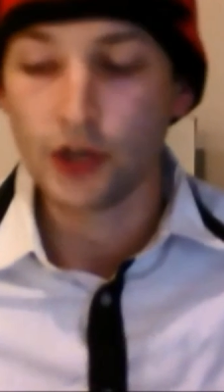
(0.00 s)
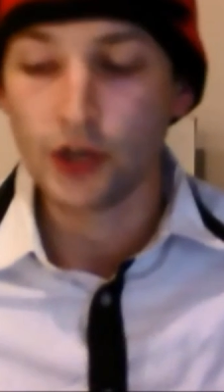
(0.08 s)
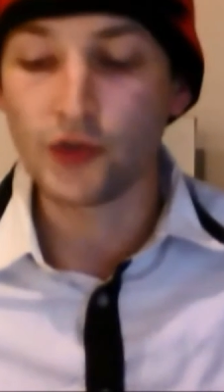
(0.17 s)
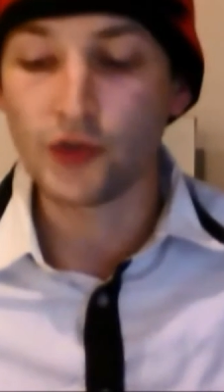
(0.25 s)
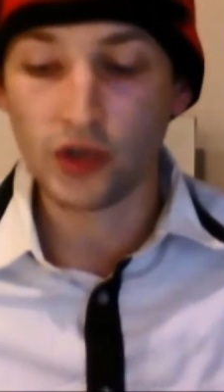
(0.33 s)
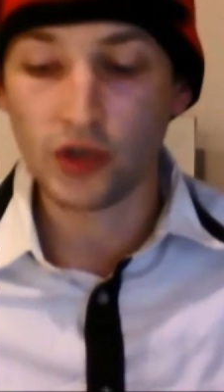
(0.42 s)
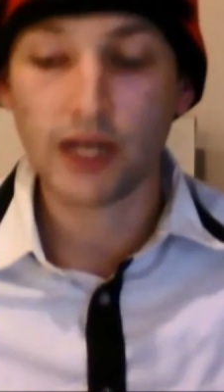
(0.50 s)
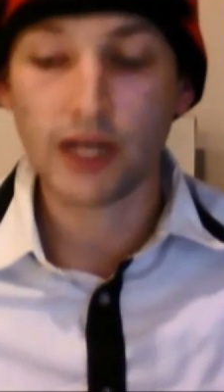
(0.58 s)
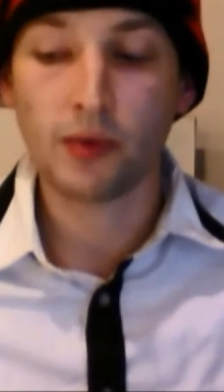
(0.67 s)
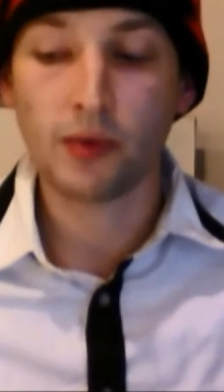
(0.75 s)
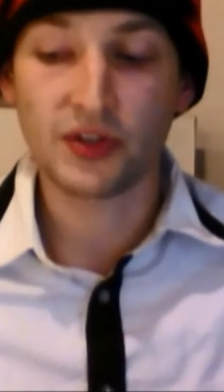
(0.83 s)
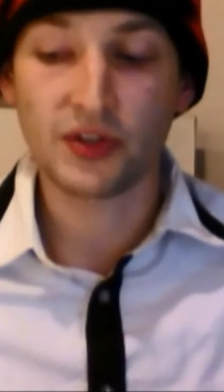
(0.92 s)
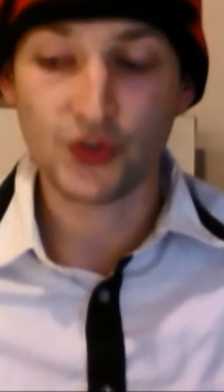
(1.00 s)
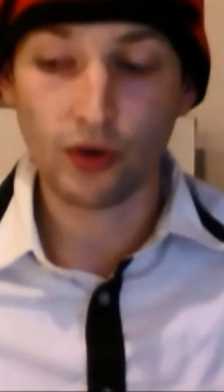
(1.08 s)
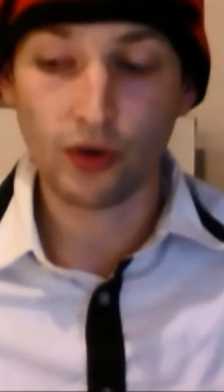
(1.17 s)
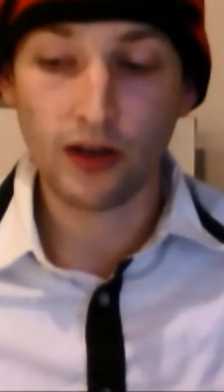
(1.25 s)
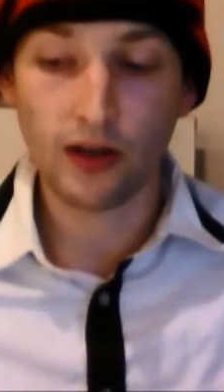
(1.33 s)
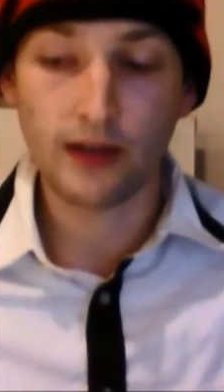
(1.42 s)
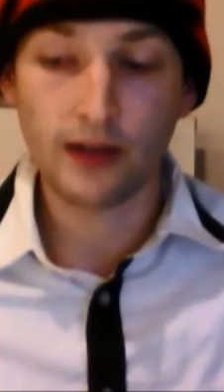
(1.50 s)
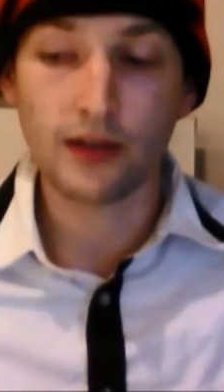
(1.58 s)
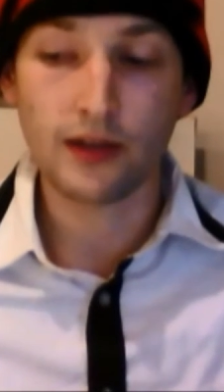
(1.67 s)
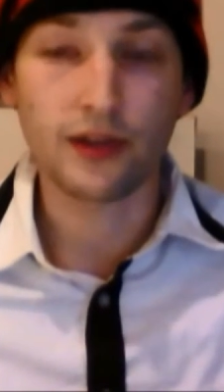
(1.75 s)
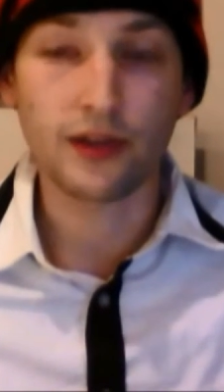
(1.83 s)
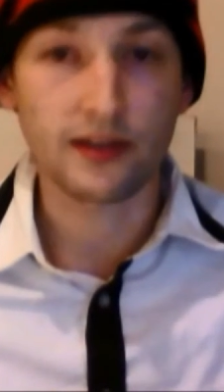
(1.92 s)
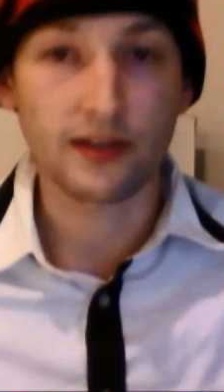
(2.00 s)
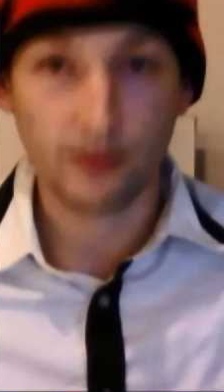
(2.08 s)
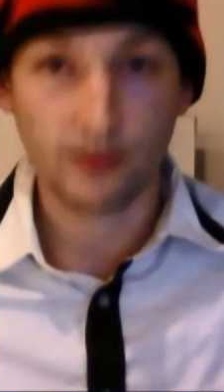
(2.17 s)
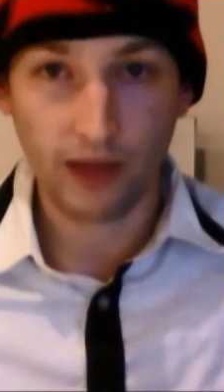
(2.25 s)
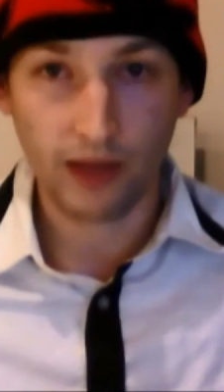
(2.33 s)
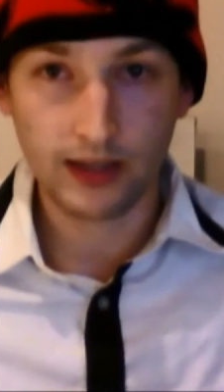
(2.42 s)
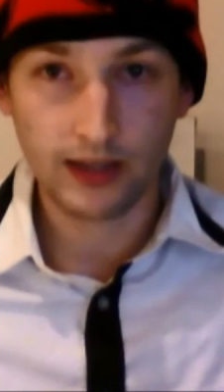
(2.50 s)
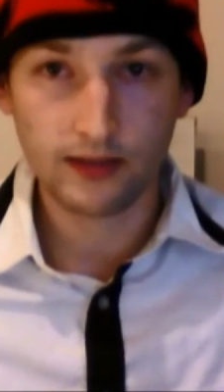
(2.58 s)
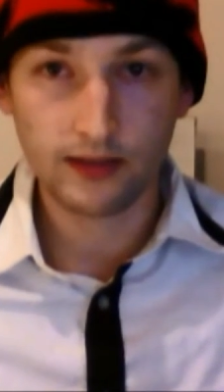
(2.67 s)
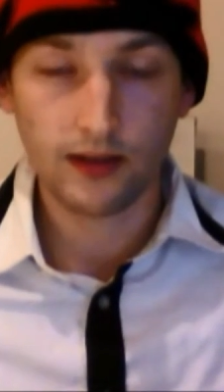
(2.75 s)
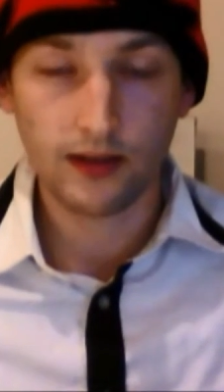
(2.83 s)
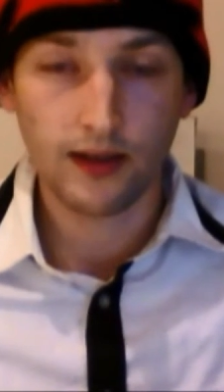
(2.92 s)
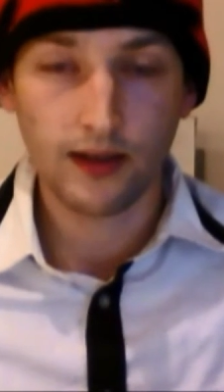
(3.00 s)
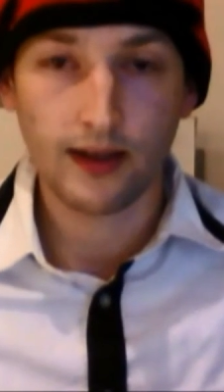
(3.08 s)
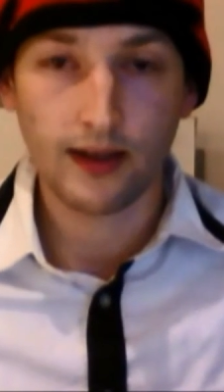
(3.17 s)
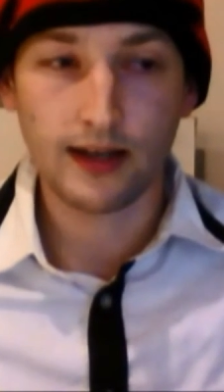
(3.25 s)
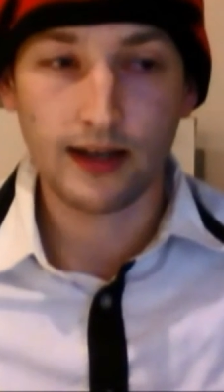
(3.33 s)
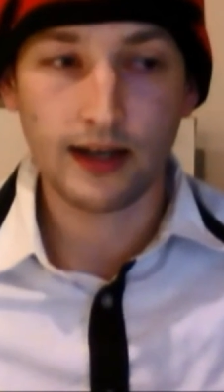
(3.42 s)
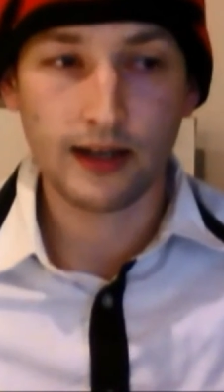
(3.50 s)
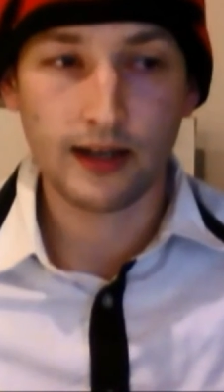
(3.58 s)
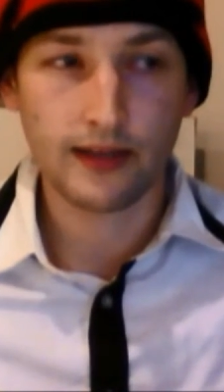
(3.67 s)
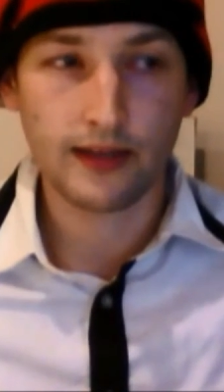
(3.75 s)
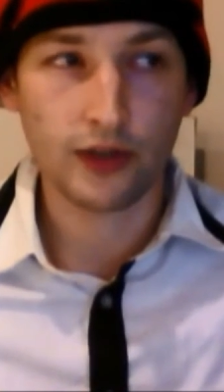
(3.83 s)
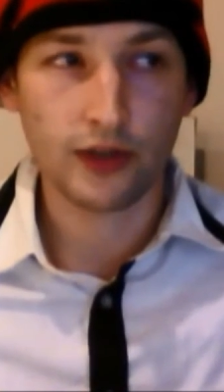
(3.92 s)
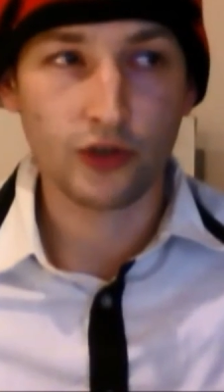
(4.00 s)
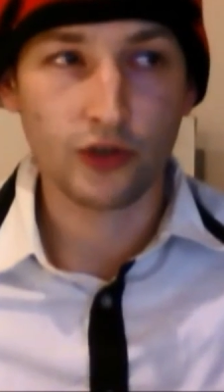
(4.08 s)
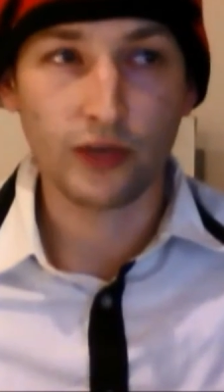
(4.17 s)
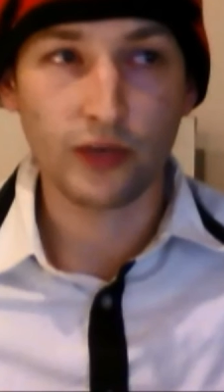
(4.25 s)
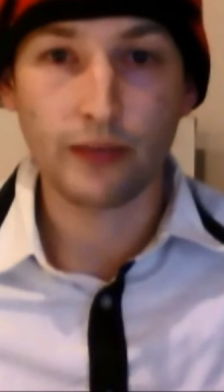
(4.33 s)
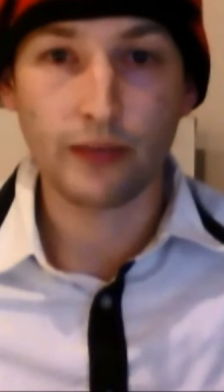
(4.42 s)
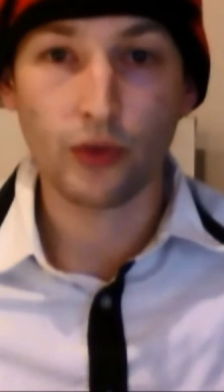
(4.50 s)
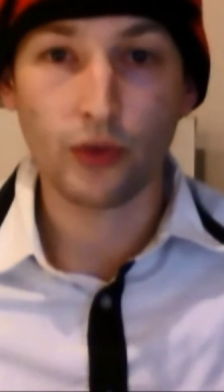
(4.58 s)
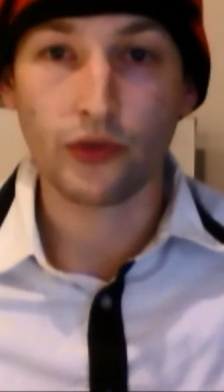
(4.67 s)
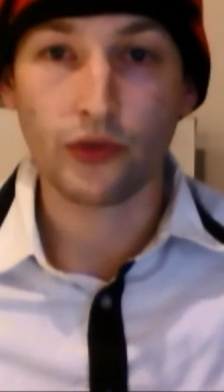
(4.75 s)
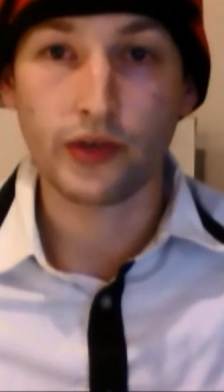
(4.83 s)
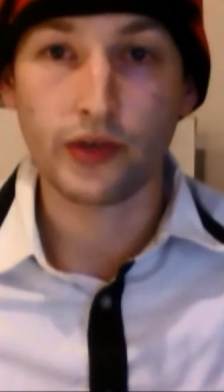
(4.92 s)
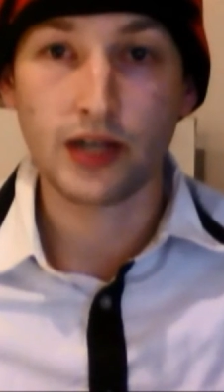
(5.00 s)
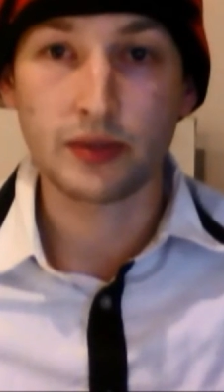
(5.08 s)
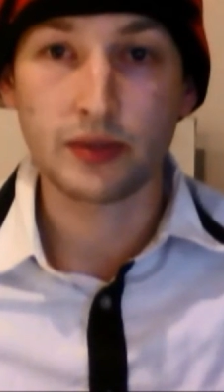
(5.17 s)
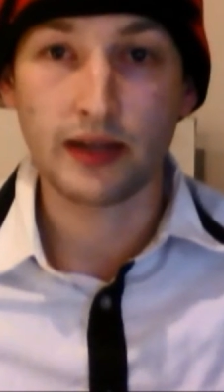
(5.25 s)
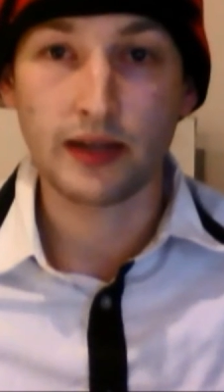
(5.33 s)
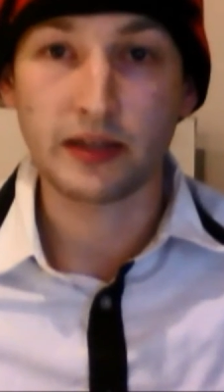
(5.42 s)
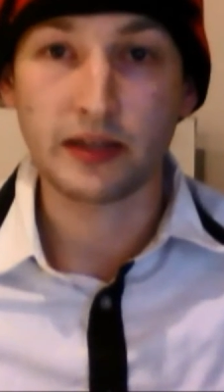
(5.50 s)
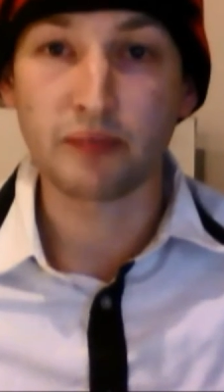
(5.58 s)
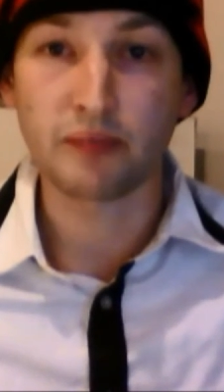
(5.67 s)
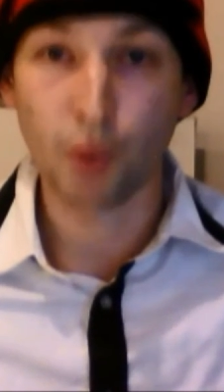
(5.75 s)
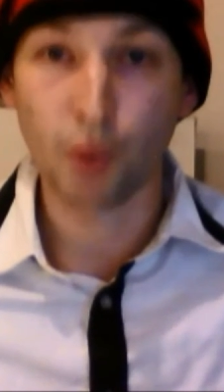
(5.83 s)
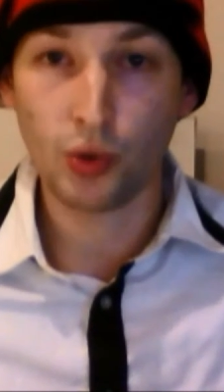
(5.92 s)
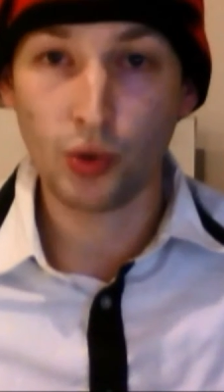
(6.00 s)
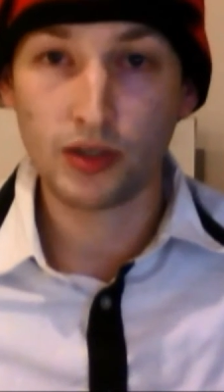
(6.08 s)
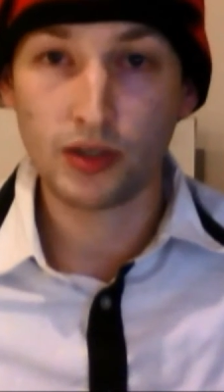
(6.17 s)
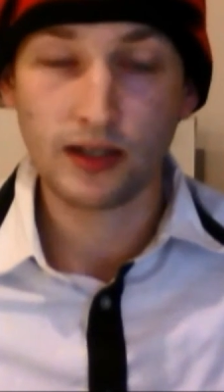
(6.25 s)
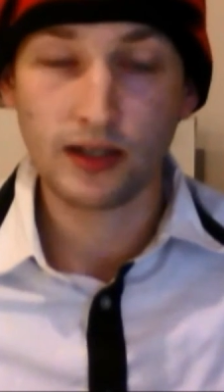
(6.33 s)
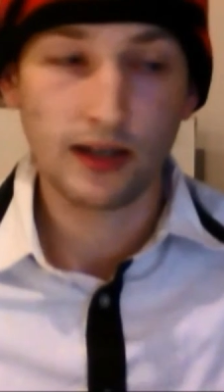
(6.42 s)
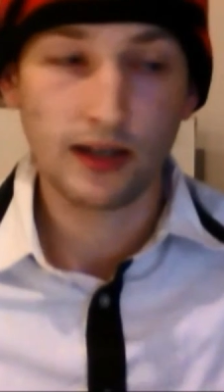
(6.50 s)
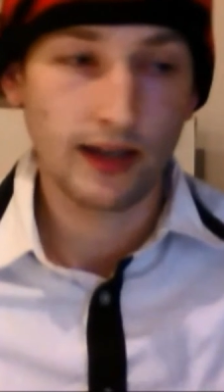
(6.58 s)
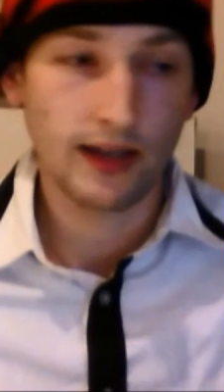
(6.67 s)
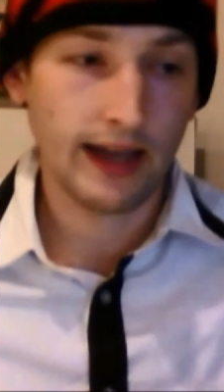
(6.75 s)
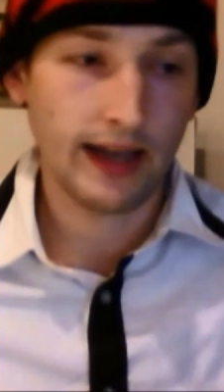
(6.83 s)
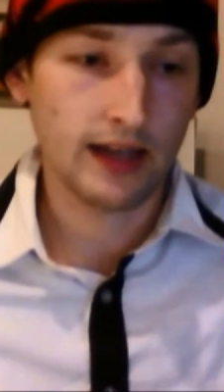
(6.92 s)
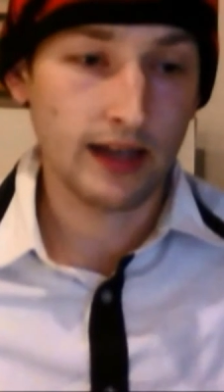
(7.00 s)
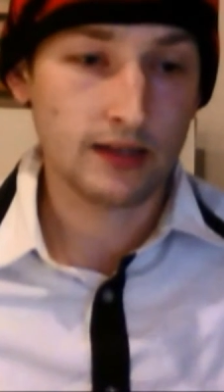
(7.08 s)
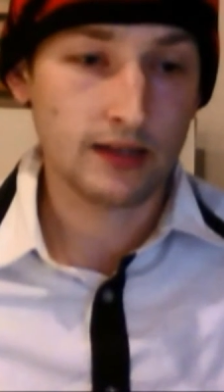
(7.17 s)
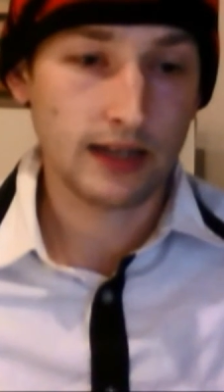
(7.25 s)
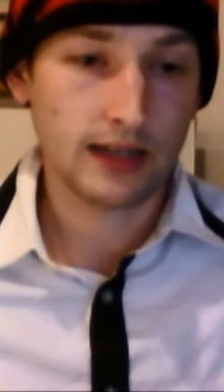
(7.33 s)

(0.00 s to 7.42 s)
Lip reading: You've got to come up with a storyline that you think is compelling, that you can read more than 3 times without getting bored, and